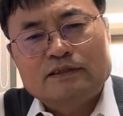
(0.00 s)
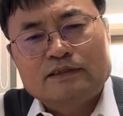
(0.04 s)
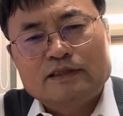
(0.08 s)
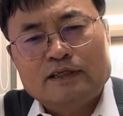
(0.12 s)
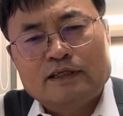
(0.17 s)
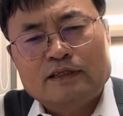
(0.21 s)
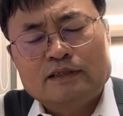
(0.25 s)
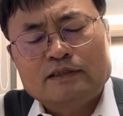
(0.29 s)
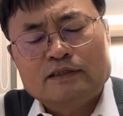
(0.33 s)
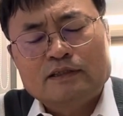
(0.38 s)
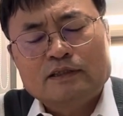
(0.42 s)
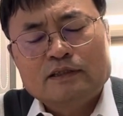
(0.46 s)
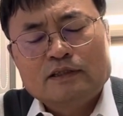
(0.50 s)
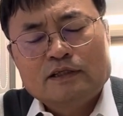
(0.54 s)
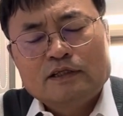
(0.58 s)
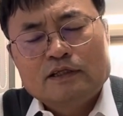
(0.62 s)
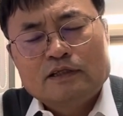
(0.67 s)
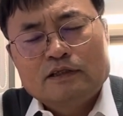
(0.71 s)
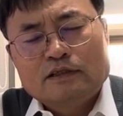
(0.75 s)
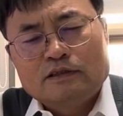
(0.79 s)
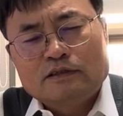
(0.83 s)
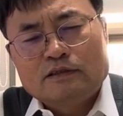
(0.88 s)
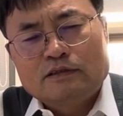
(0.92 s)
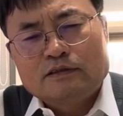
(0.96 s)
Then
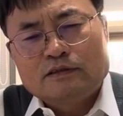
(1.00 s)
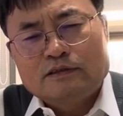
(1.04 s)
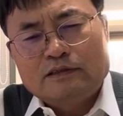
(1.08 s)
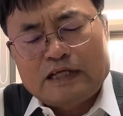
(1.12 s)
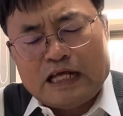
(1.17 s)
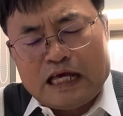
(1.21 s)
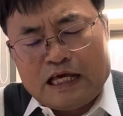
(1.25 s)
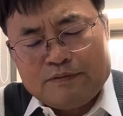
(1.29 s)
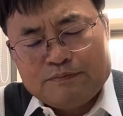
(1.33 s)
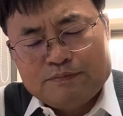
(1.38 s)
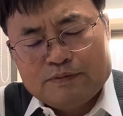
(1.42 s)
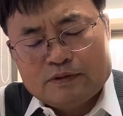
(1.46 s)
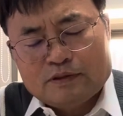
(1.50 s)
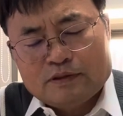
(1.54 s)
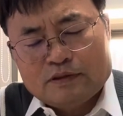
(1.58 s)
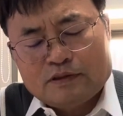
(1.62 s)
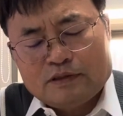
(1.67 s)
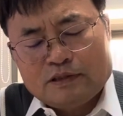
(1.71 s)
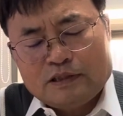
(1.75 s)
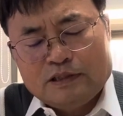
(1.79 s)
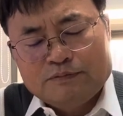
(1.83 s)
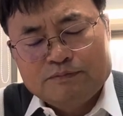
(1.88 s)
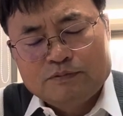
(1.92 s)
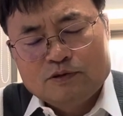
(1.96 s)
labor,
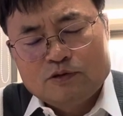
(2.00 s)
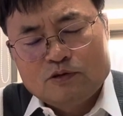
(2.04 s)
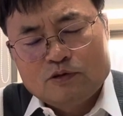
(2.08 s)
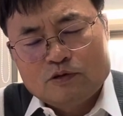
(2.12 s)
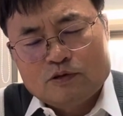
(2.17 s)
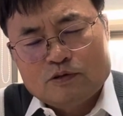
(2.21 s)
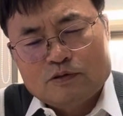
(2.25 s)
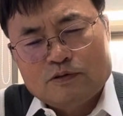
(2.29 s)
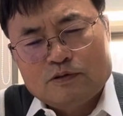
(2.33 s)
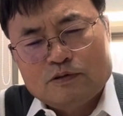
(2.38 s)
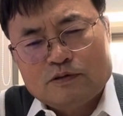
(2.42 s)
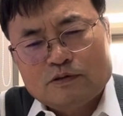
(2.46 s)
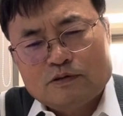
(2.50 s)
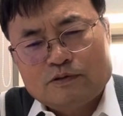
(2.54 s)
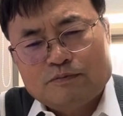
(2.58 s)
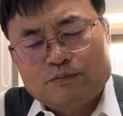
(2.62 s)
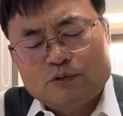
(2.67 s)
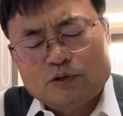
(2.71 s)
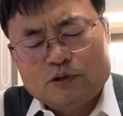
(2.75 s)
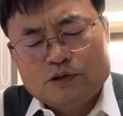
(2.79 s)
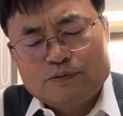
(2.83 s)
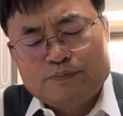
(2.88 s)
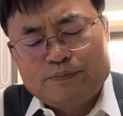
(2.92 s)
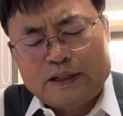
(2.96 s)
even though both